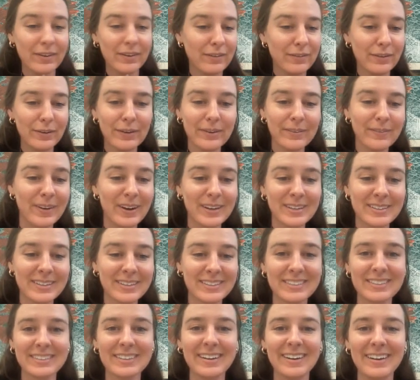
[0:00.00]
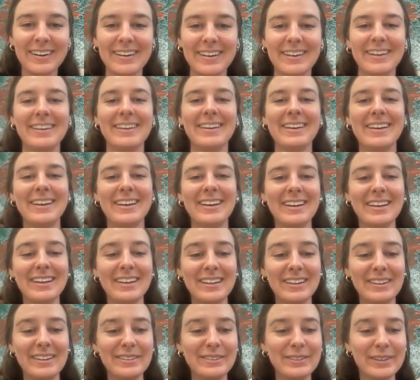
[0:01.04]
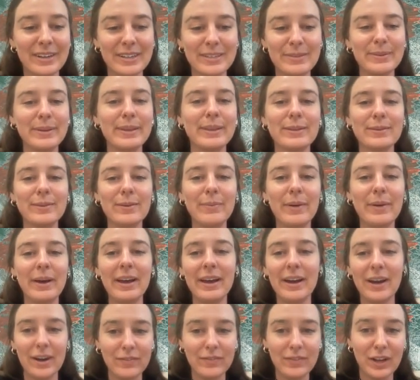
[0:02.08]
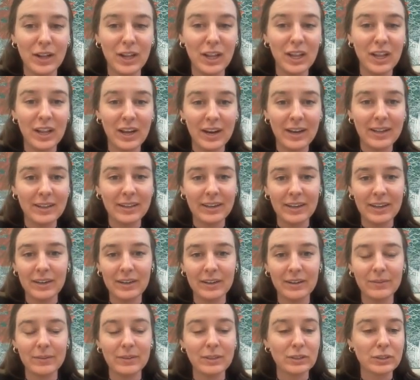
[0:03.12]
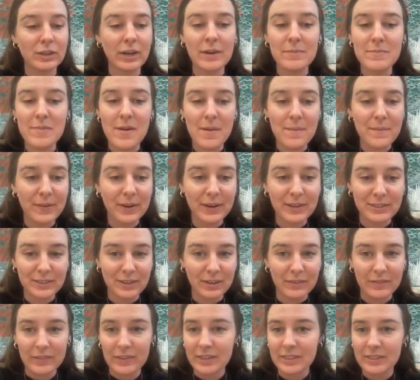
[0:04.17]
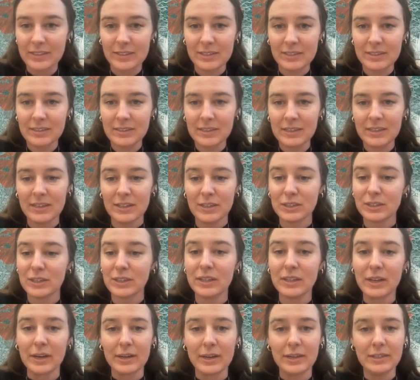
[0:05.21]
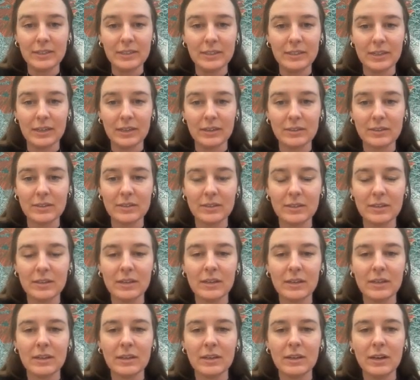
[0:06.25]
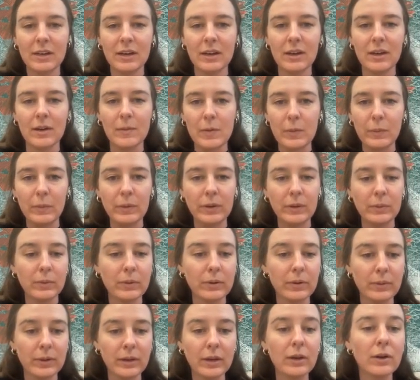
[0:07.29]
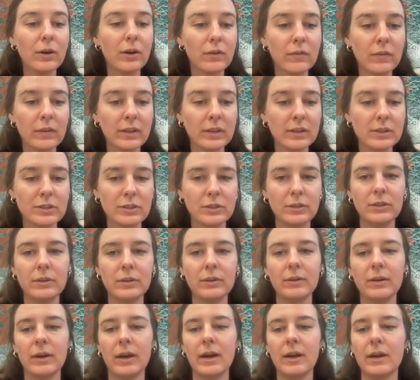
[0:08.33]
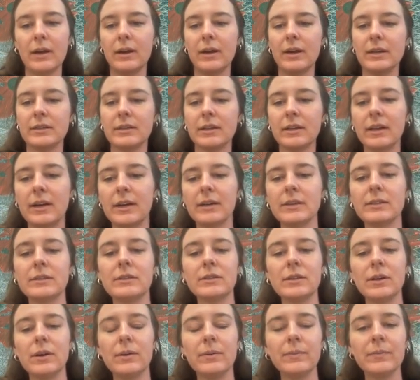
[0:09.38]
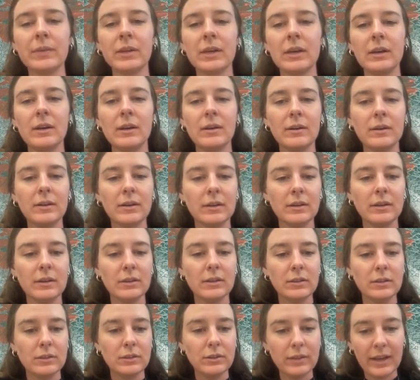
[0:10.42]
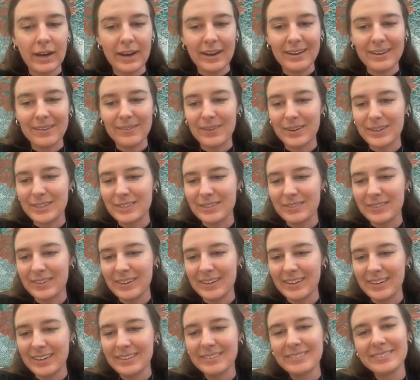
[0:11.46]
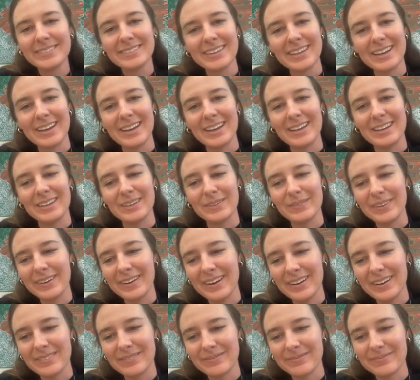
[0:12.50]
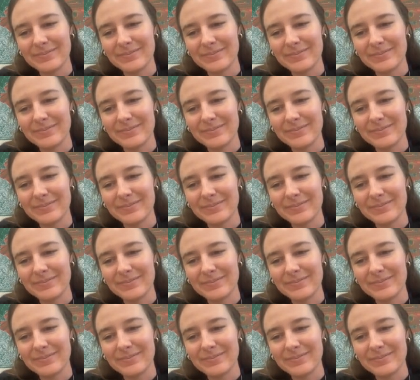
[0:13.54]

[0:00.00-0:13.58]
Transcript: if you're watching this in the car. Trust me, this will pay off a lot later when you're trying to memorize all of this. There's a lot of details. And we can go over this too as a class. So do that, watch the video, and you'll be great.